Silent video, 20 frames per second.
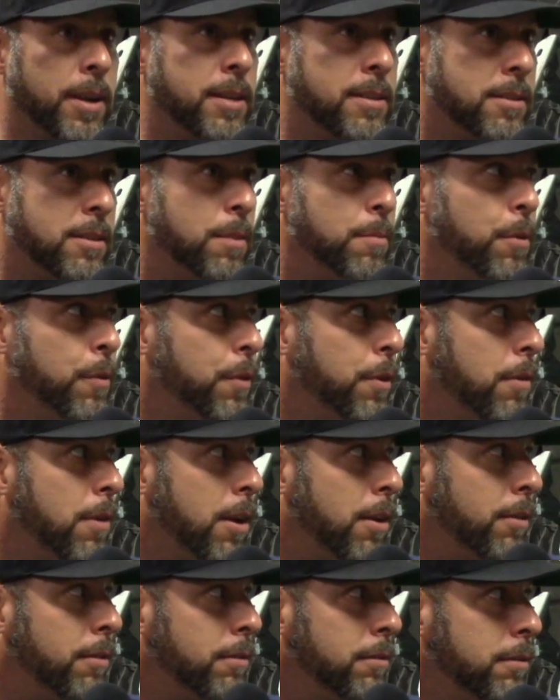still moving
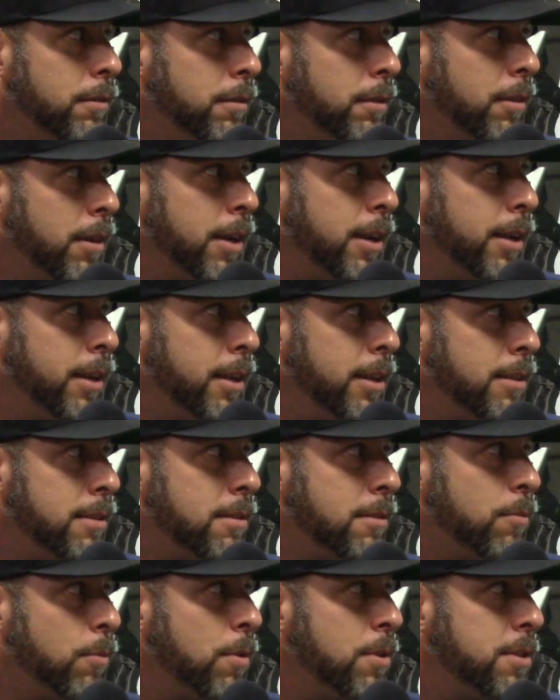around, right?
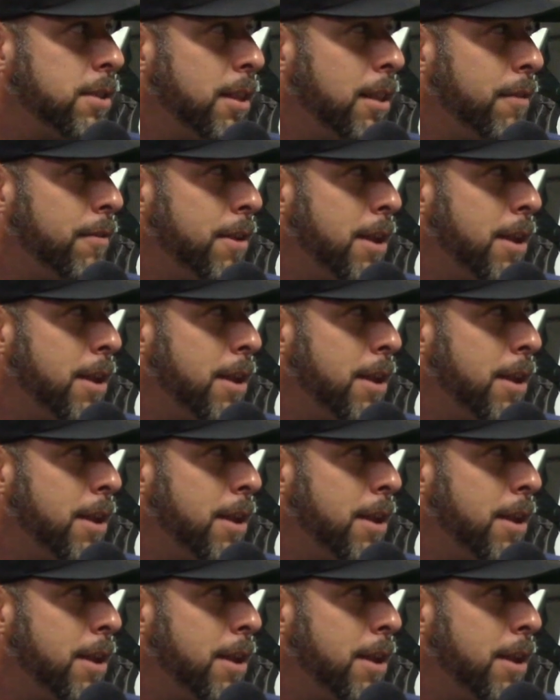Where's he living now?